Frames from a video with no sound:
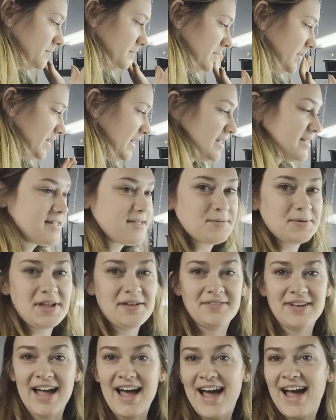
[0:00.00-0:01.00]
this is what
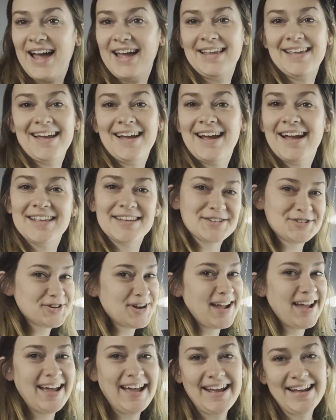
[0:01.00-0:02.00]
I've got, and I got to
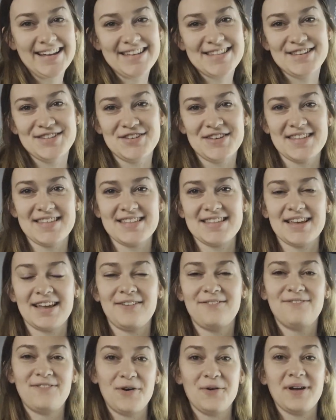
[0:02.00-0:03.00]
try to just
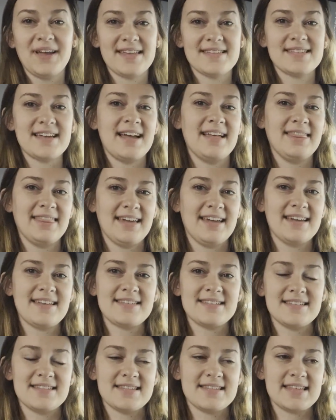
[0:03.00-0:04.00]
focus on
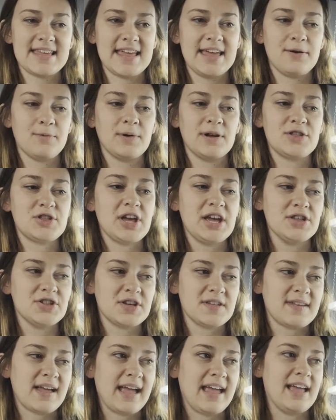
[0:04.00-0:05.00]
this and see what
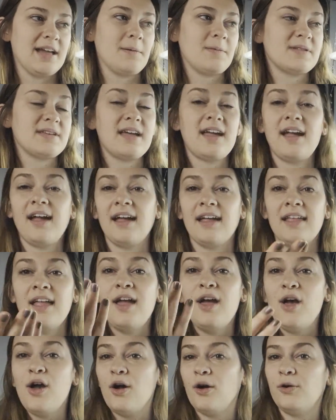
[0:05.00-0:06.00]
changes I am seeing. And
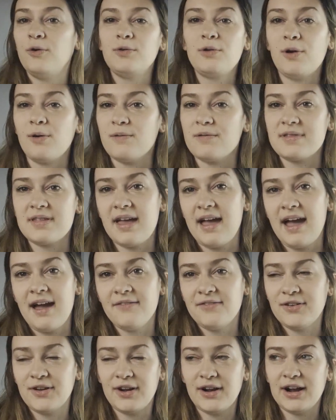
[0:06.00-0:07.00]
who knows,
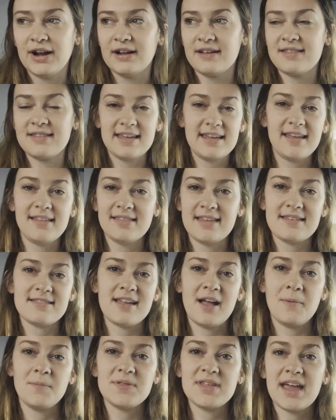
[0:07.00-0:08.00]
after seeing this
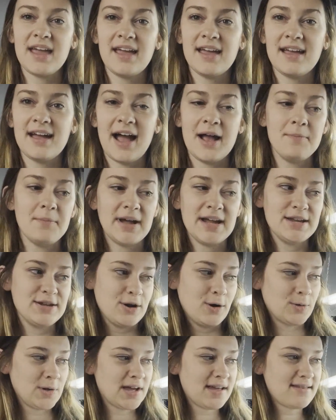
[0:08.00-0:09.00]
update, I might
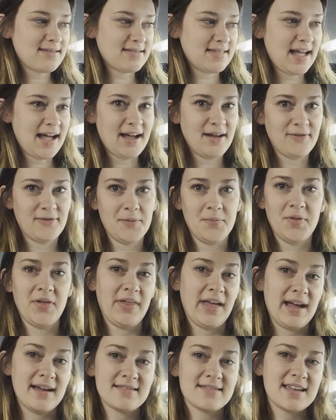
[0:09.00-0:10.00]
notice that from the
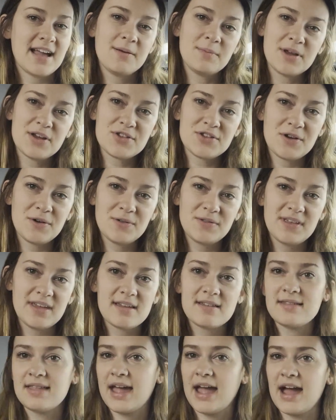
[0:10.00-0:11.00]
last time I showed
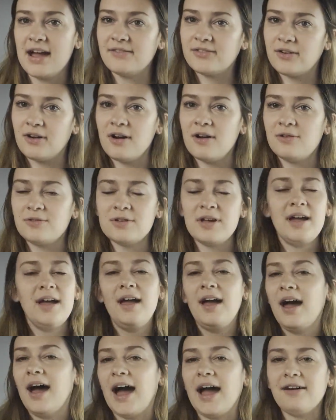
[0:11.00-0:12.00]
these, they have grown.
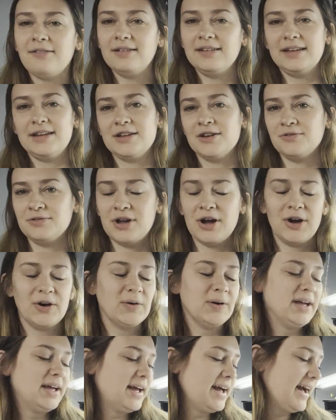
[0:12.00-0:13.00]
I really don't
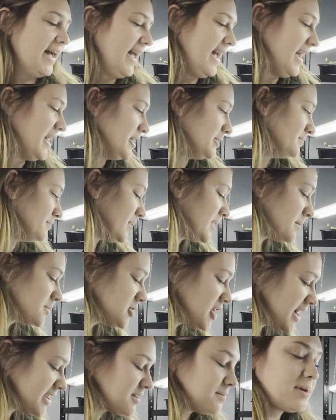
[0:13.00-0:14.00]
know. But I'm
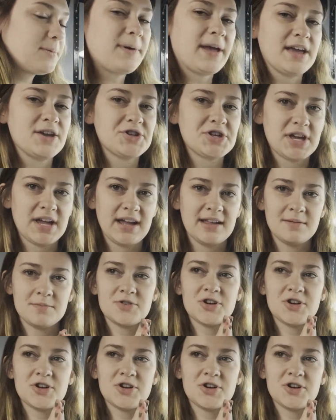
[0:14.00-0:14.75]
trying to be patient, and I'm